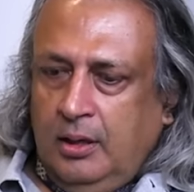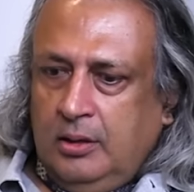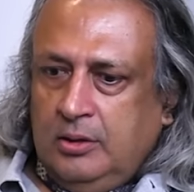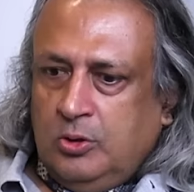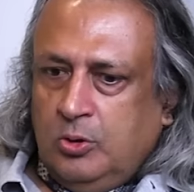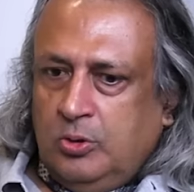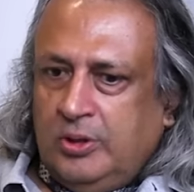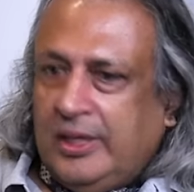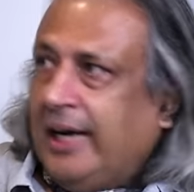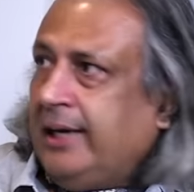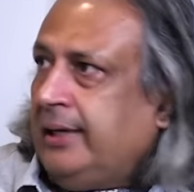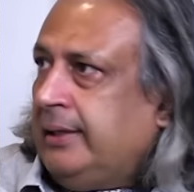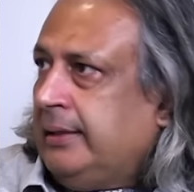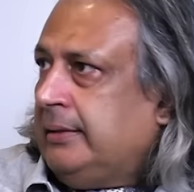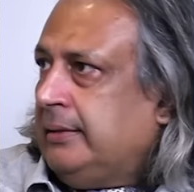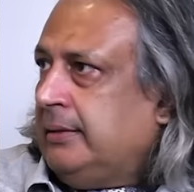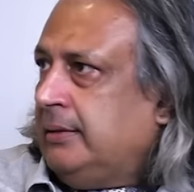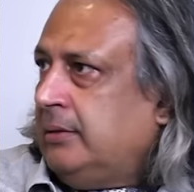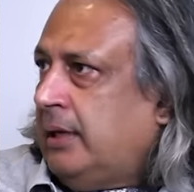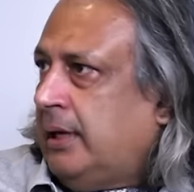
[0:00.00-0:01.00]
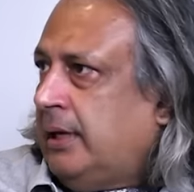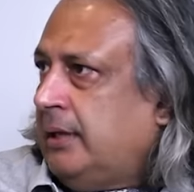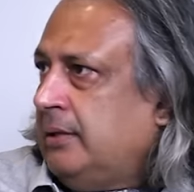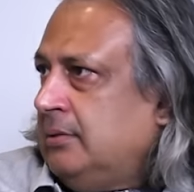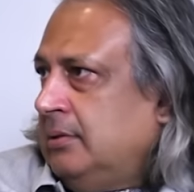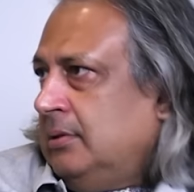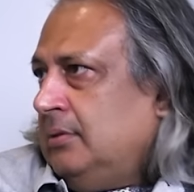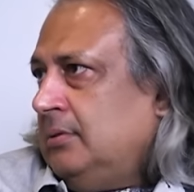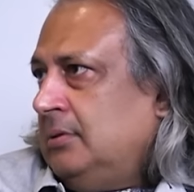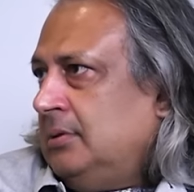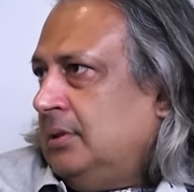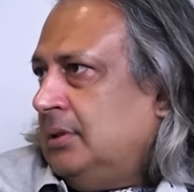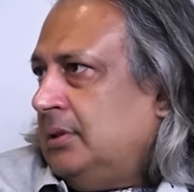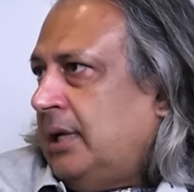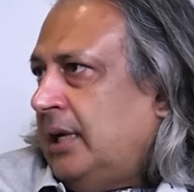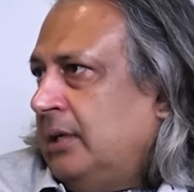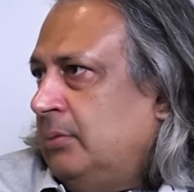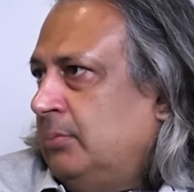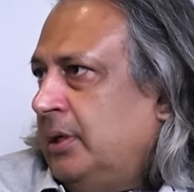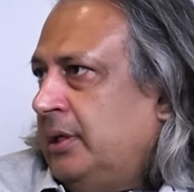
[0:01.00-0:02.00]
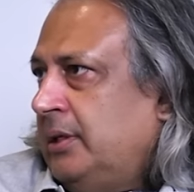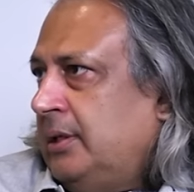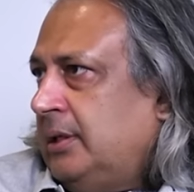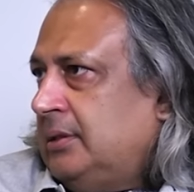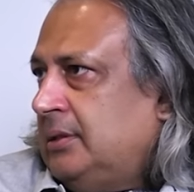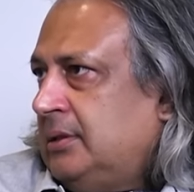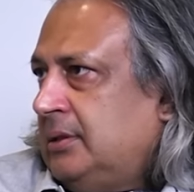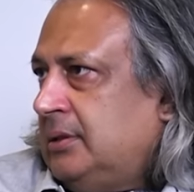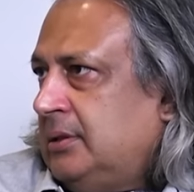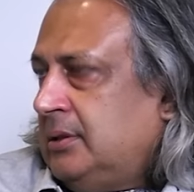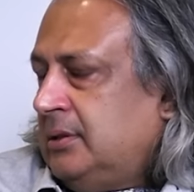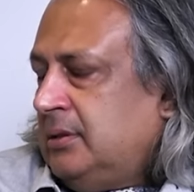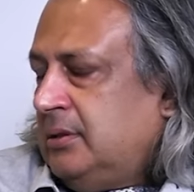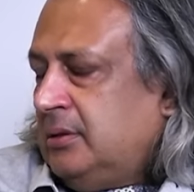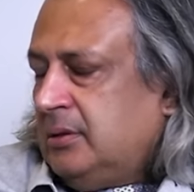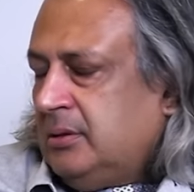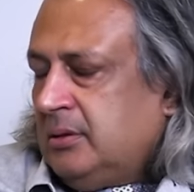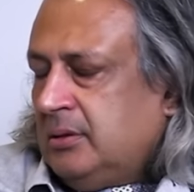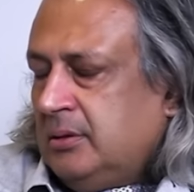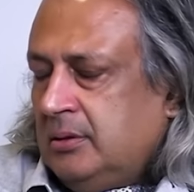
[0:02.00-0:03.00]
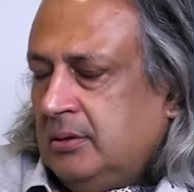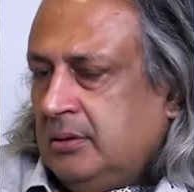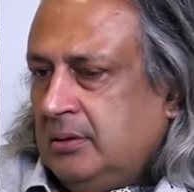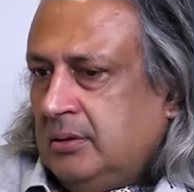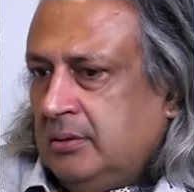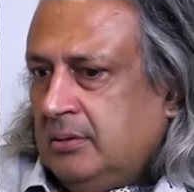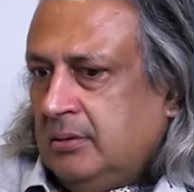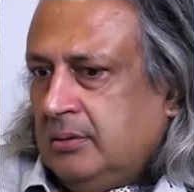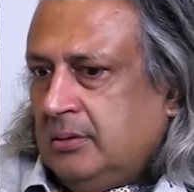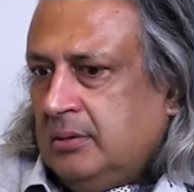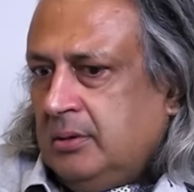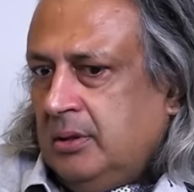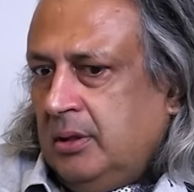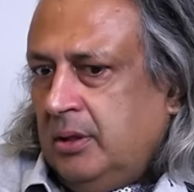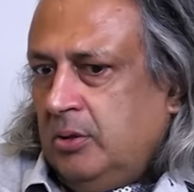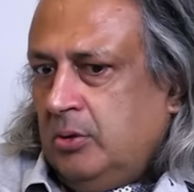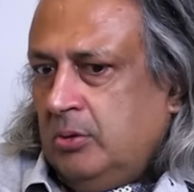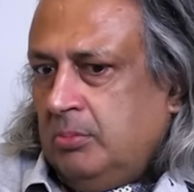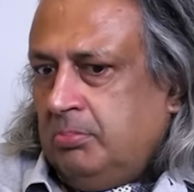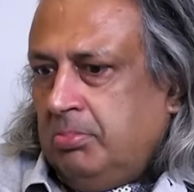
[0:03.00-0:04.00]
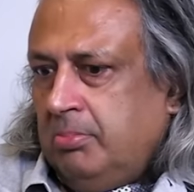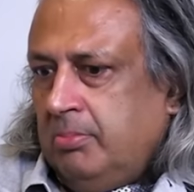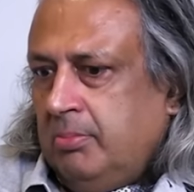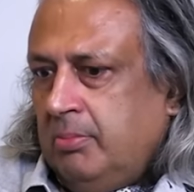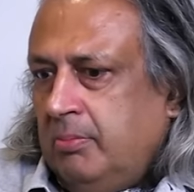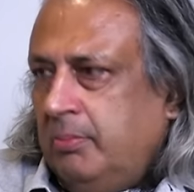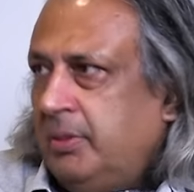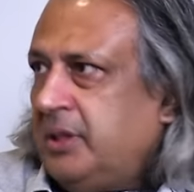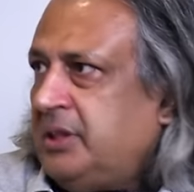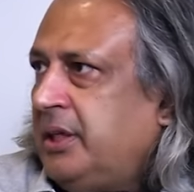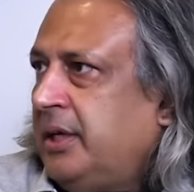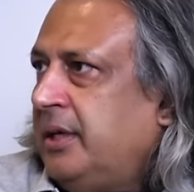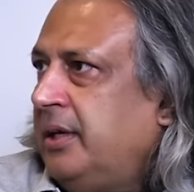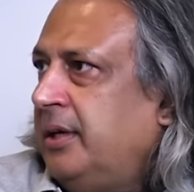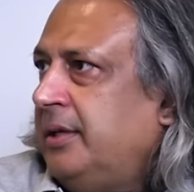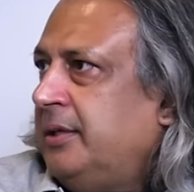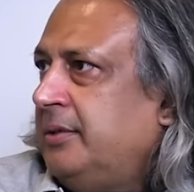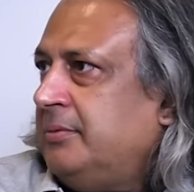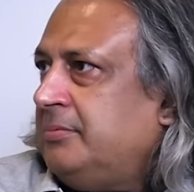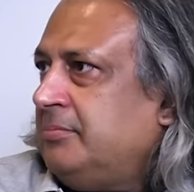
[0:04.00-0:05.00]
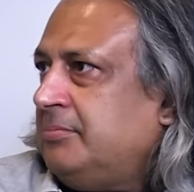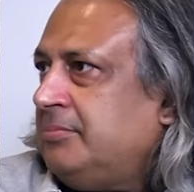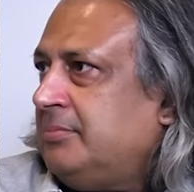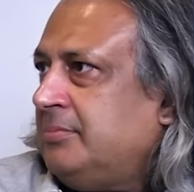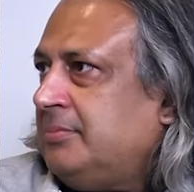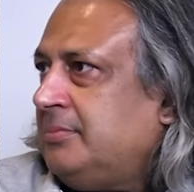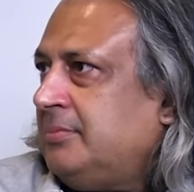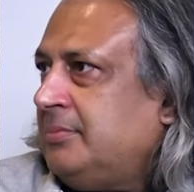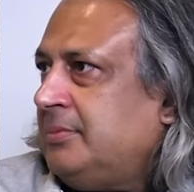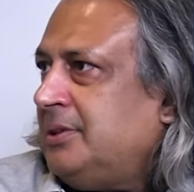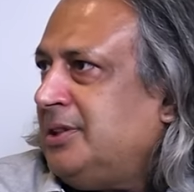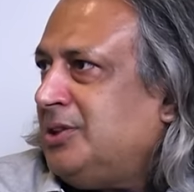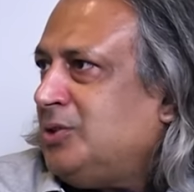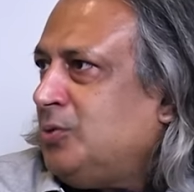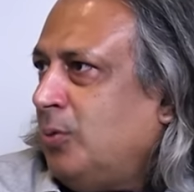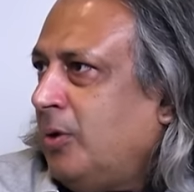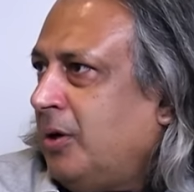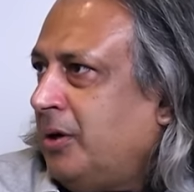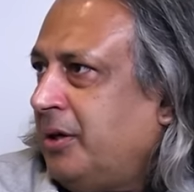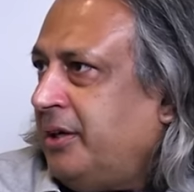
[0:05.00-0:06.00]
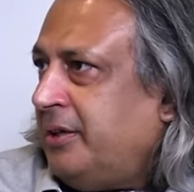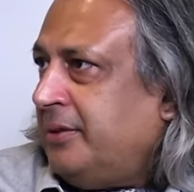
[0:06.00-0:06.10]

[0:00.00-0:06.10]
so that, and the Taliban has, you know, basically just walked